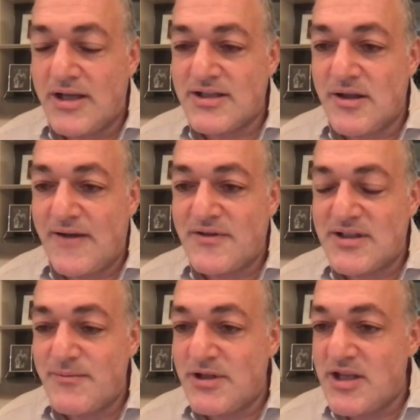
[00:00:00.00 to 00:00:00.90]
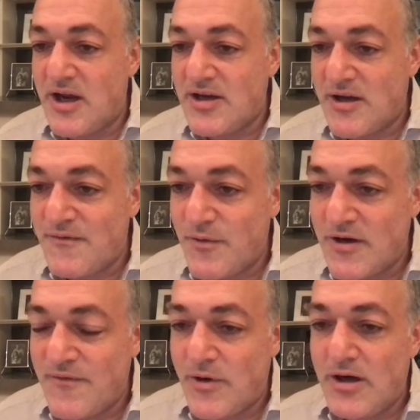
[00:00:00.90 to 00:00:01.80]
I still have to submit the
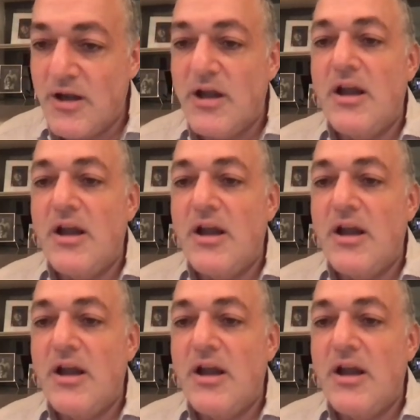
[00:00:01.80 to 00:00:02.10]
I-944.